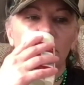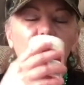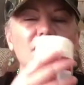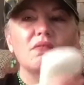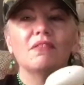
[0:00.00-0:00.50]

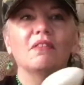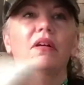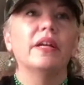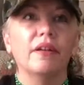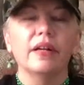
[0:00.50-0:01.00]
I don't know,
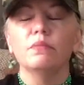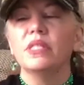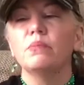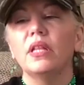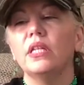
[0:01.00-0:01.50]
here I am
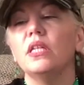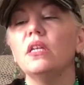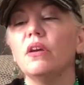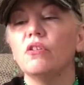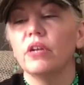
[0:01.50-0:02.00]
smelling
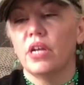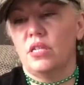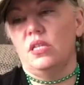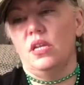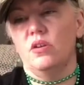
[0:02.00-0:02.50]
deodorant
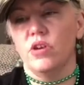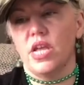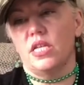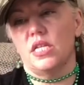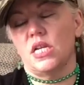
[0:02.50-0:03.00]
on the internet.